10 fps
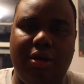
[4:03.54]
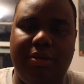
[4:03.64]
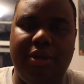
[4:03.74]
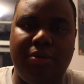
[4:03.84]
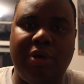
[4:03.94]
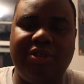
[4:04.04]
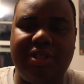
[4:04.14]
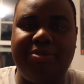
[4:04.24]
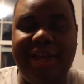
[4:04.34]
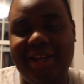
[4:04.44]
The ones
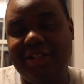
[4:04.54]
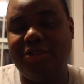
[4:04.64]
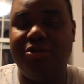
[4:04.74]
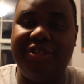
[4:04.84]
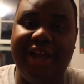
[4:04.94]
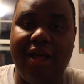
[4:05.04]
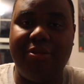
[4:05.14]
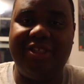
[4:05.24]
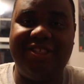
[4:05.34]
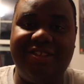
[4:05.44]
with the spandex suits and
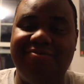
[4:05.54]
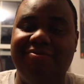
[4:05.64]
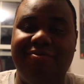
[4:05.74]
helmets.